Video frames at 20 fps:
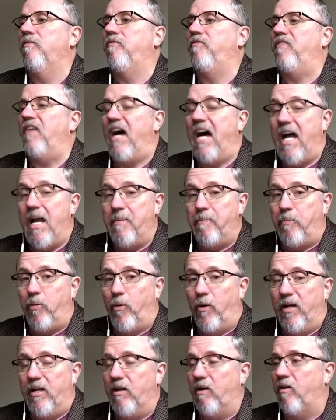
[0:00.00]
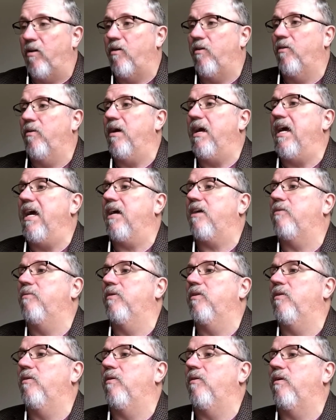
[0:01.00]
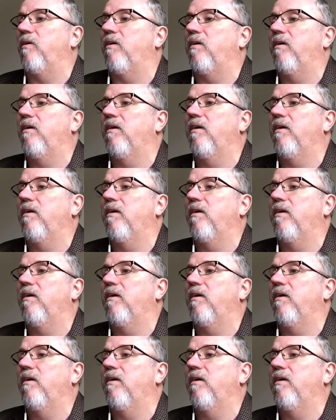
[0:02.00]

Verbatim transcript: five point oh Ecuador,